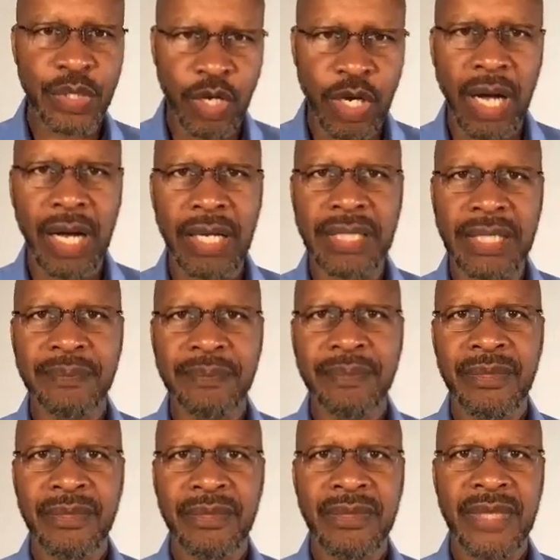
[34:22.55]
God
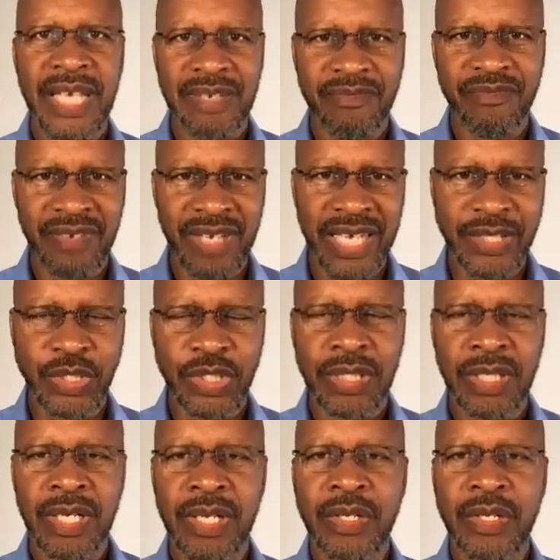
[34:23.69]
in flesh.